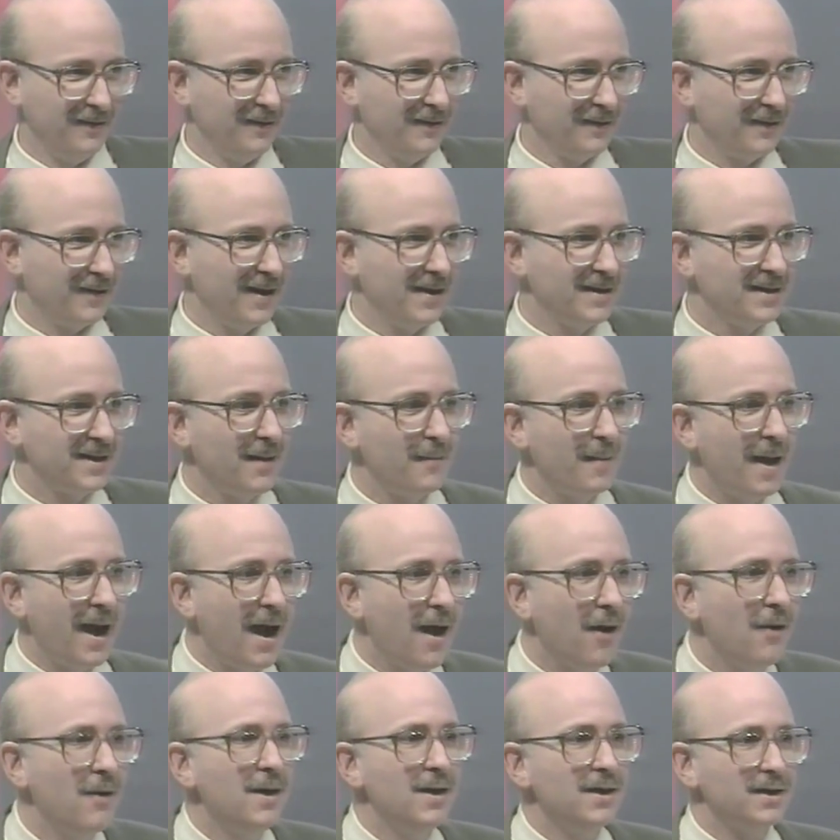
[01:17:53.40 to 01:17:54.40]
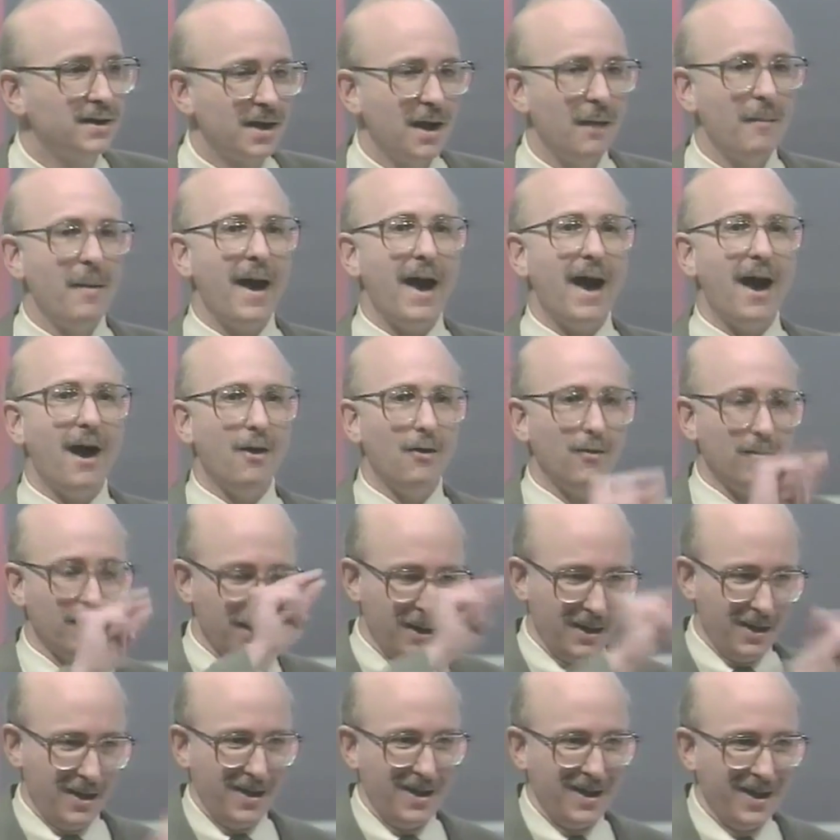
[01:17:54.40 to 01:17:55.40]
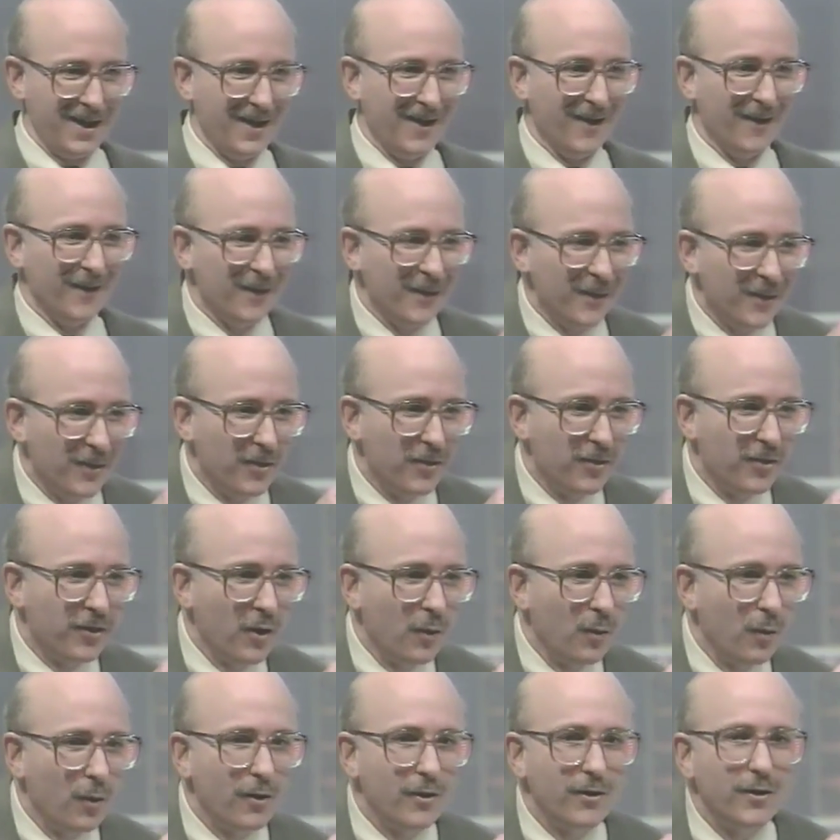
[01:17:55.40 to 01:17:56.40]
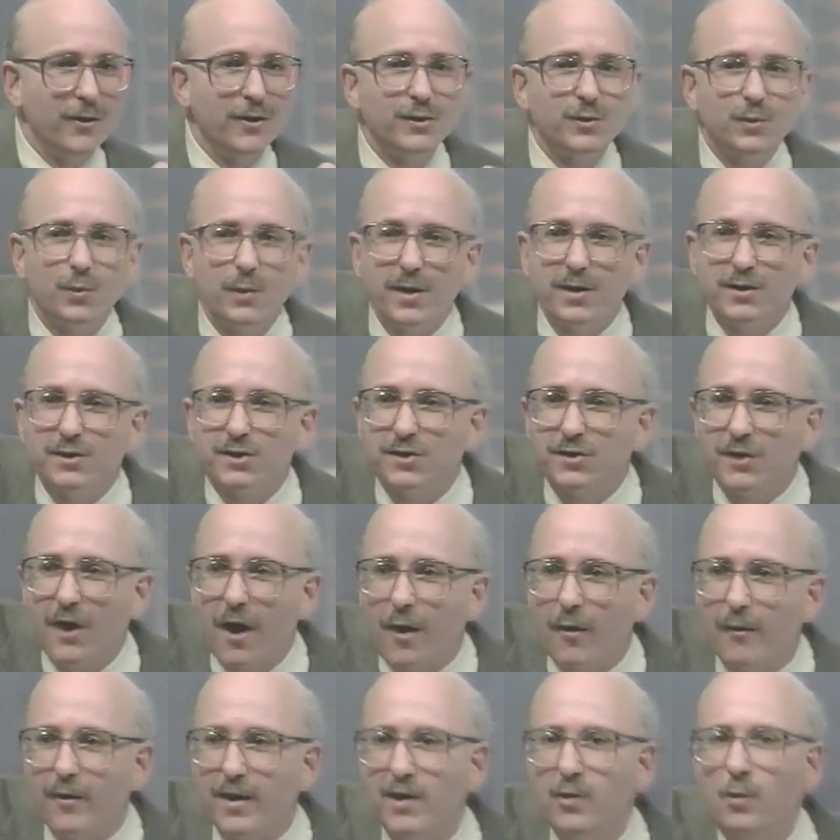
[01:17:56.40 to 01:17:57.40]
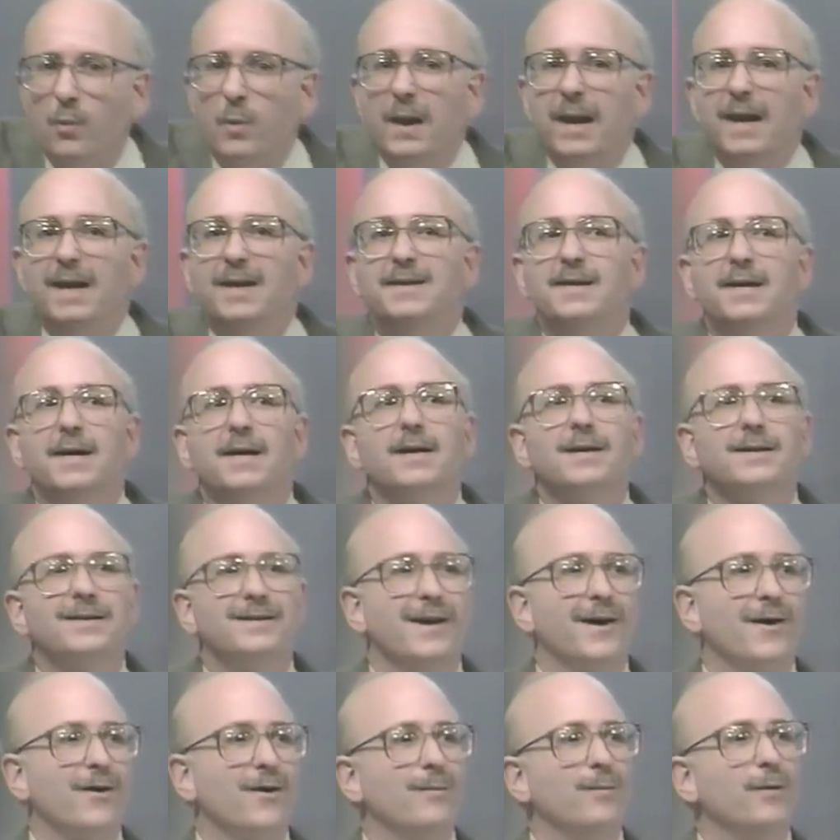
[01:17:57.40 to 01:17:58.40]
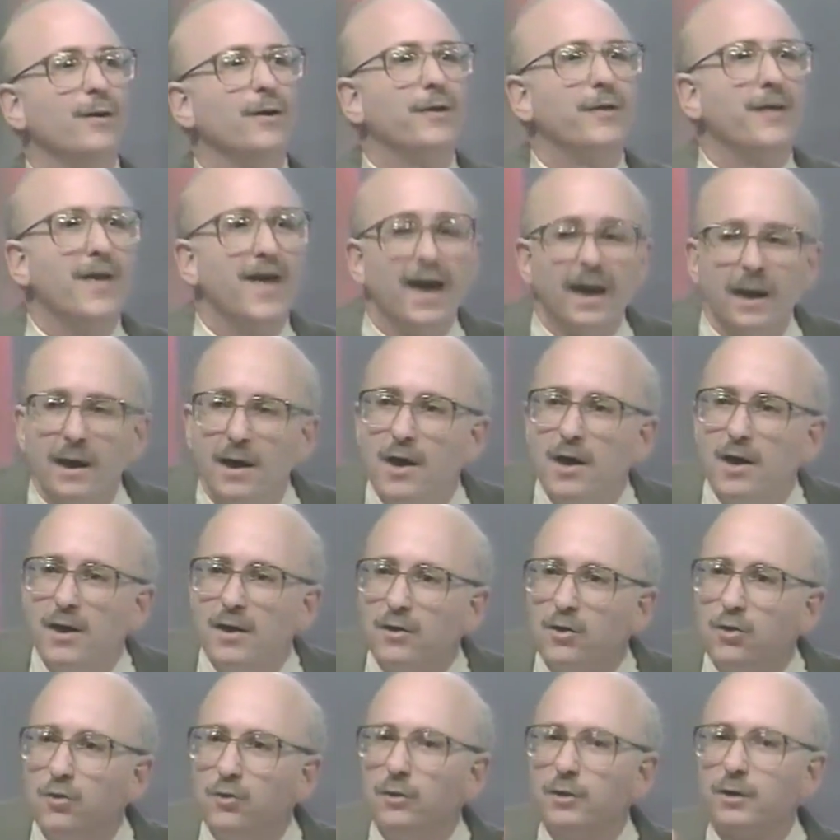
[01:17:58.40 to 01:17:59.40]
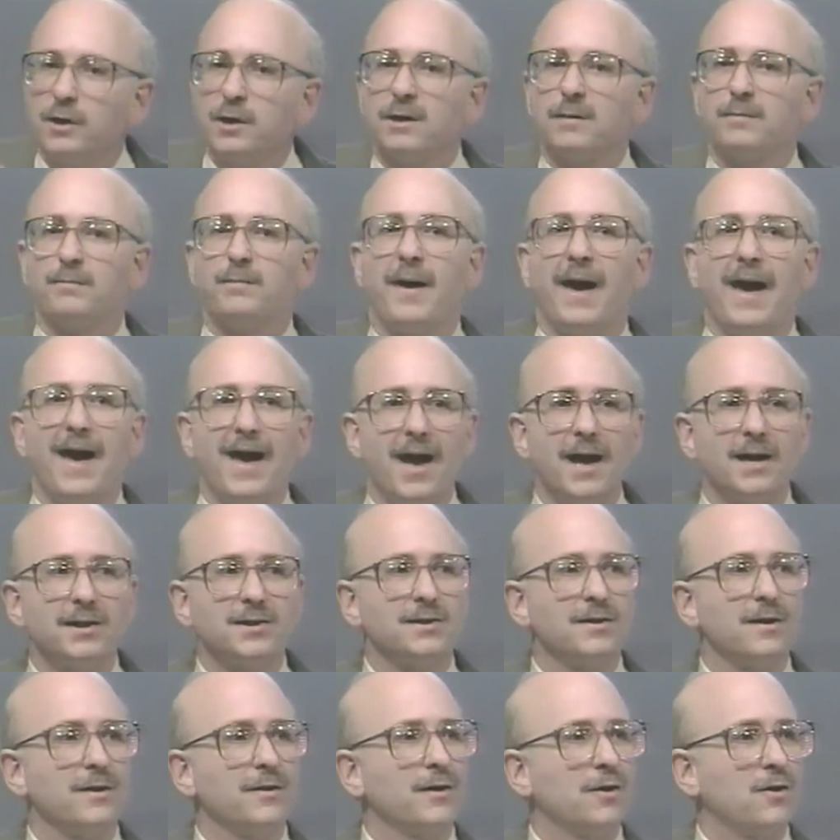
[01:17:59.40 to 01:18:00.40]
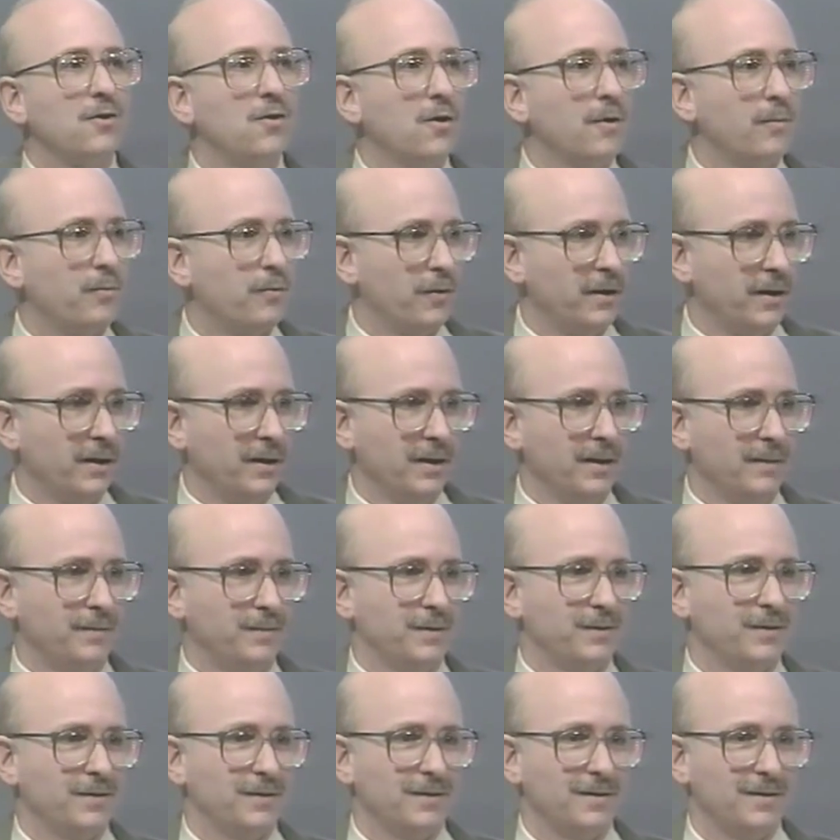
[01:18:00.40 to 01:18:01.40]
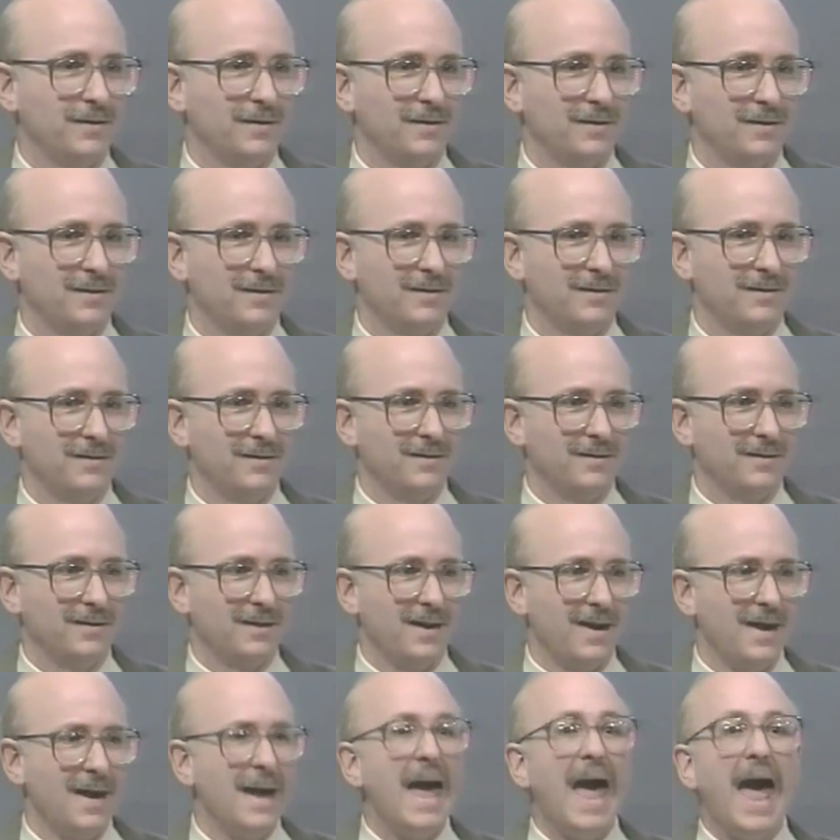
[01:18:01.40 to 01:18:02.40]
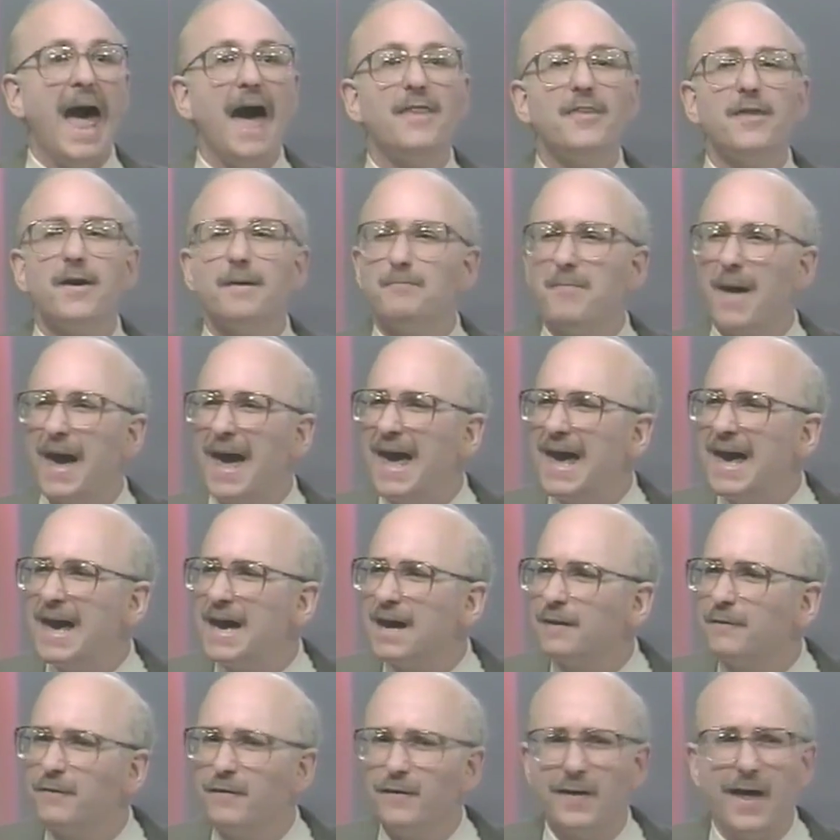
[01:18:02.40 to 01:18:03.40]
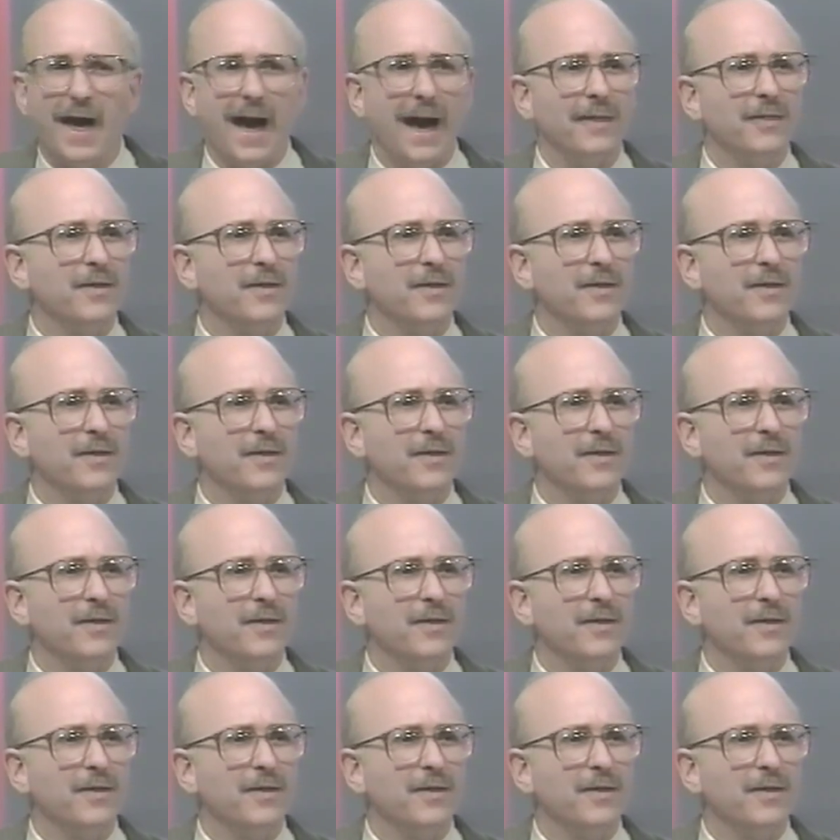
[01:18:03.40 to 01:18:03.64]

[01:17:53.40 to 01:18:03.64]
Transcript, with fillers: Okay, somehow, somehow, you know, the words, we're sorry, we did a terrible thing, couldn't pass the corporate lips. Okay? And they're paying for that.